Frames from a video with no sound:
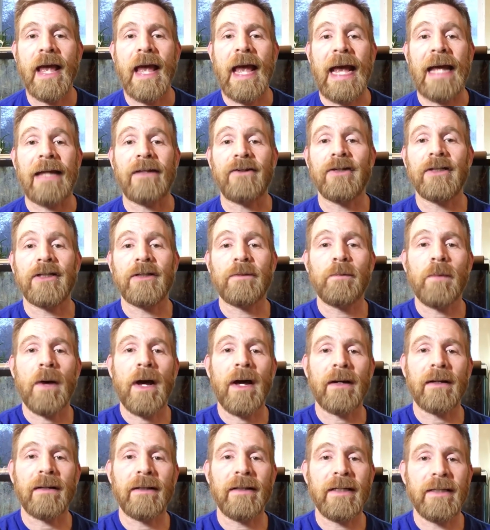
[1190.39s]
And just
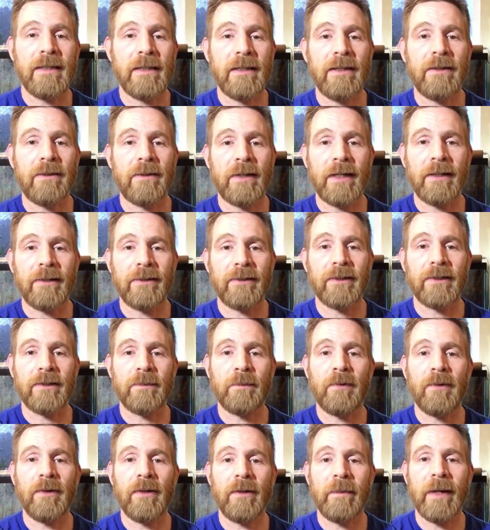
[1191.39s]
spot clean the urates. Just
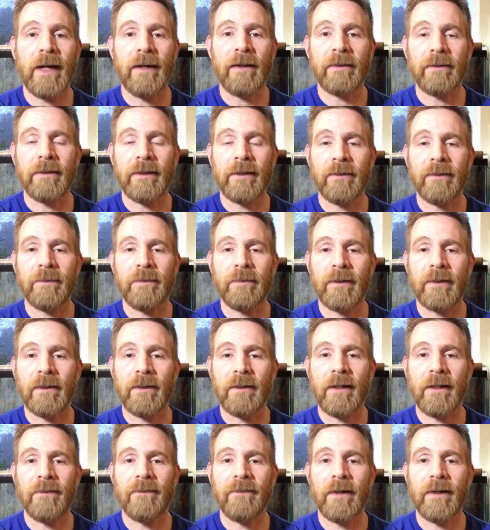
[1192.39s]
pull them out. You know, put a
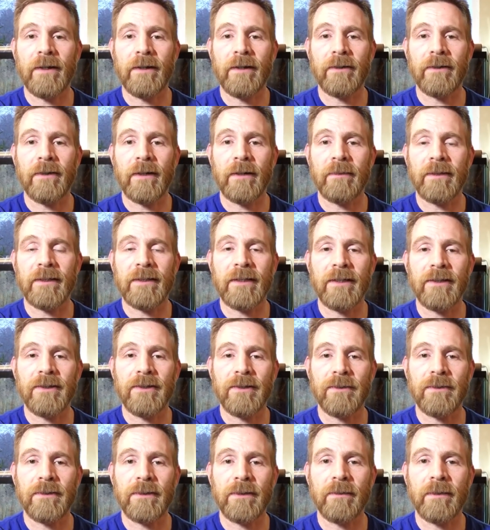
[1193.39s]
glove on or grab a
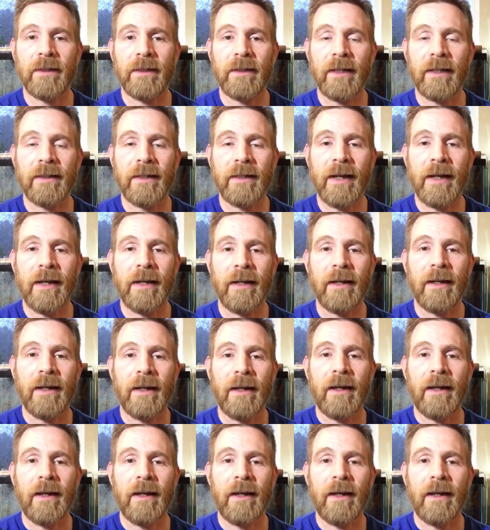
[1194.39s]
tissue or something like that.